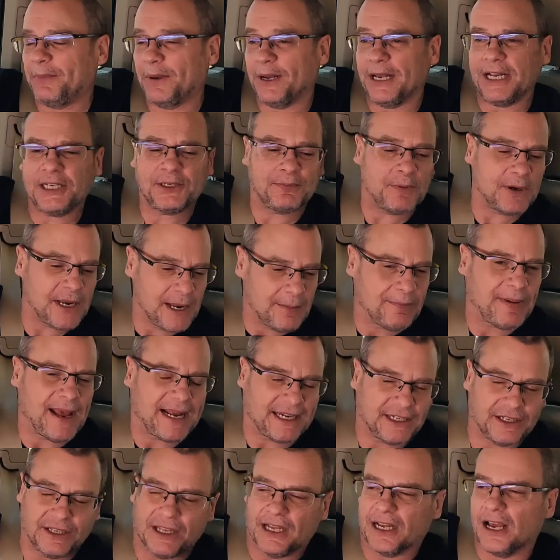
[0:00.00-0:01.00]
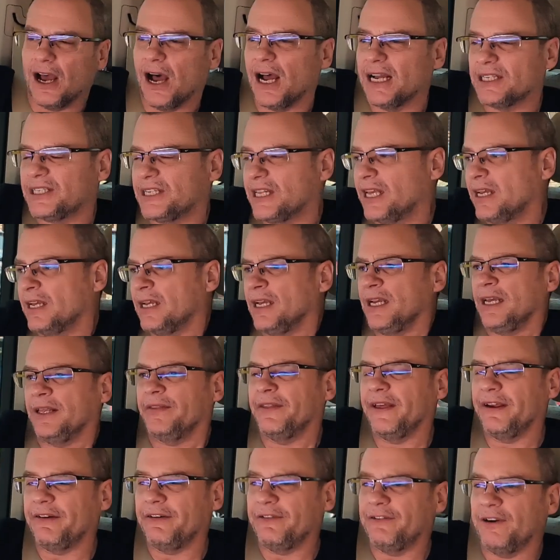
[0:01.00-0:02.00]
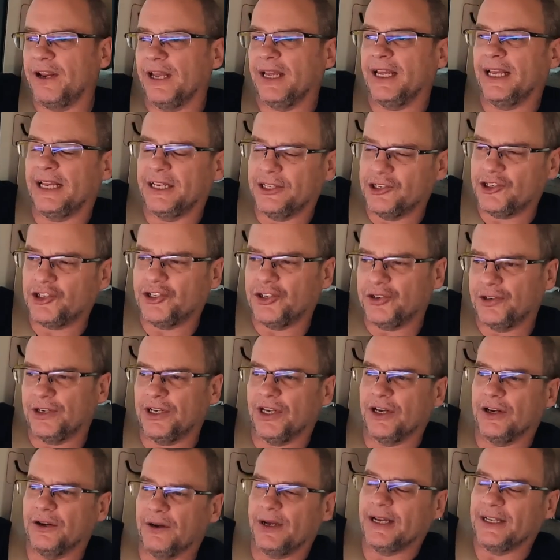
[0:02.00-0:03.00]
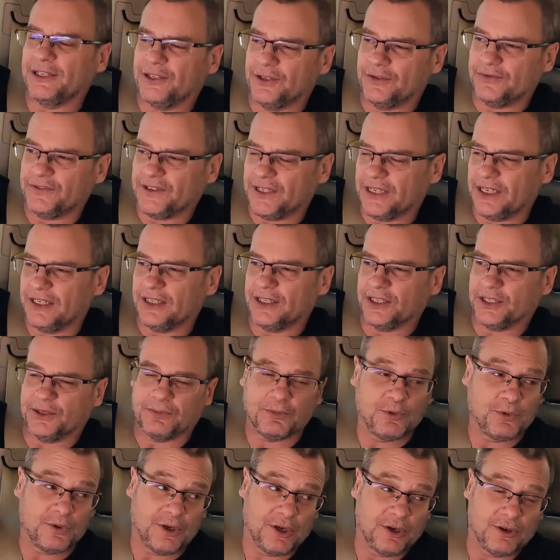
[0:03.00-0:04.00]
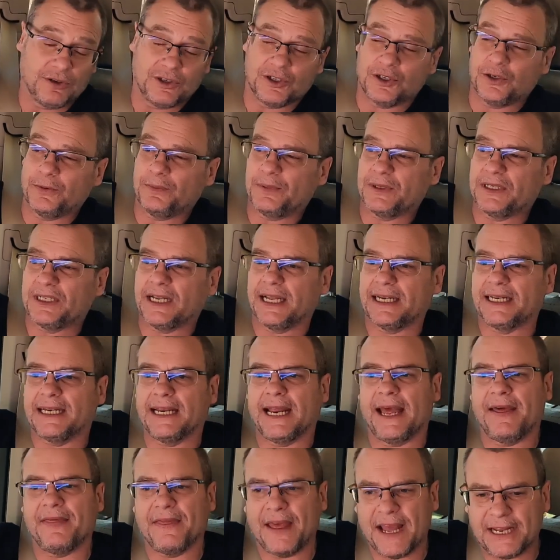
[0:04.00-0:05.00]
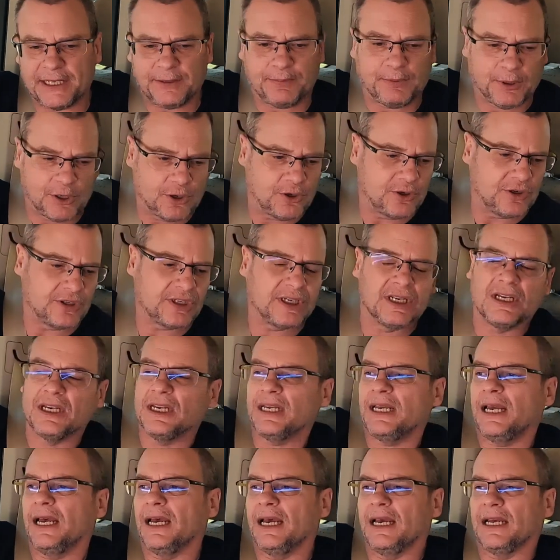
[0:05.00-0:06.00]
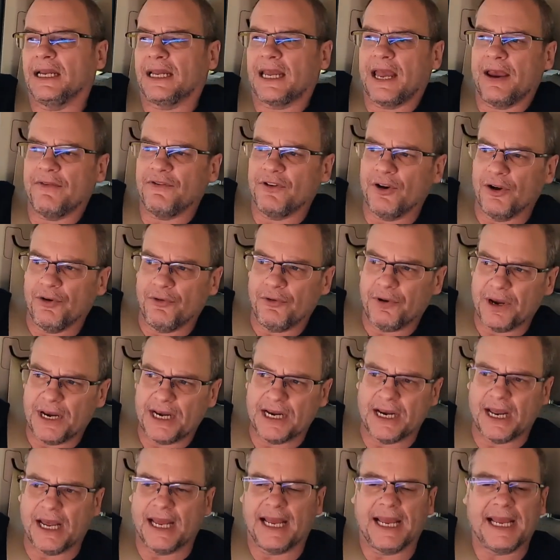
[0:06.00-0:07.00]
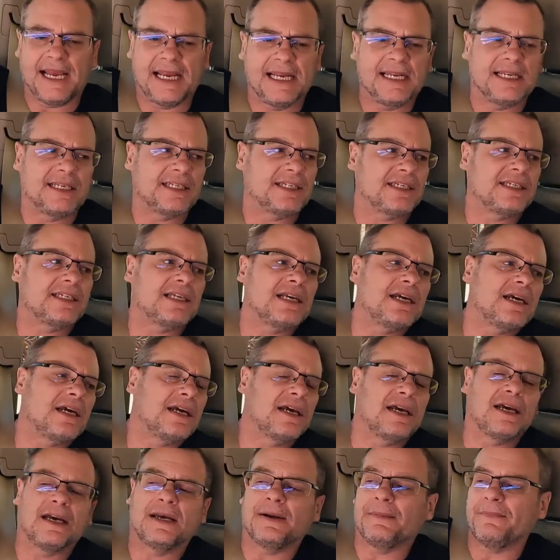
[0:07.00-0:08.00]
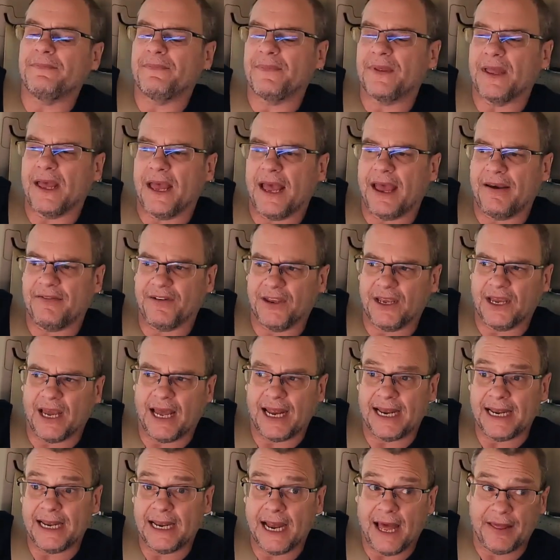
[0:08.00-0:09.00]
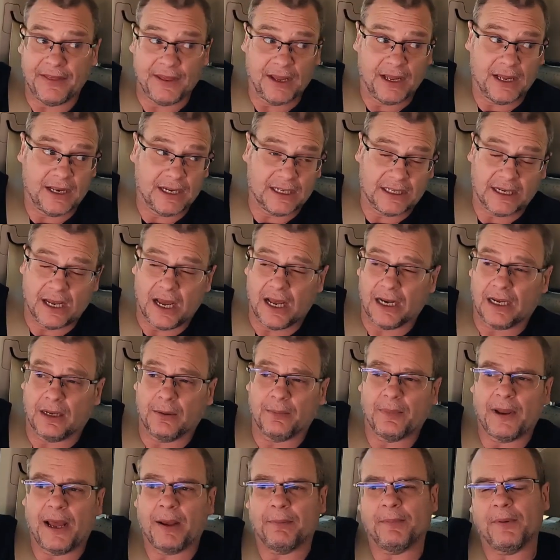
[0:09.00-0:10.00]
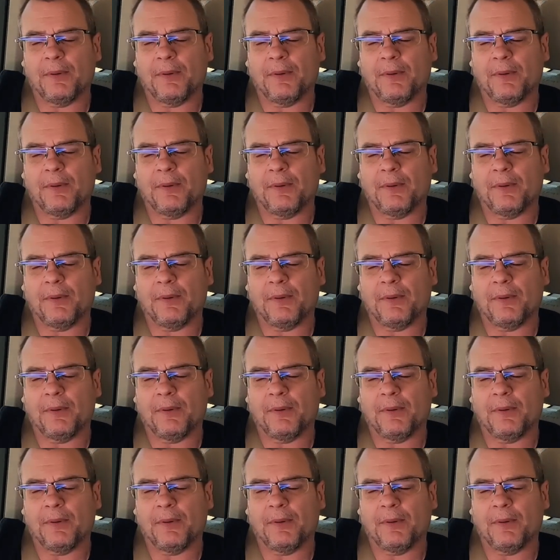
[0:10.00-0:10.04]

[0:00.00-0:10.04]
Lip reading: But let's bring it back to the guys. They're in studio, as you've seen this morning on Super Saturday, and that's because Kevin Lerena is having another title bout.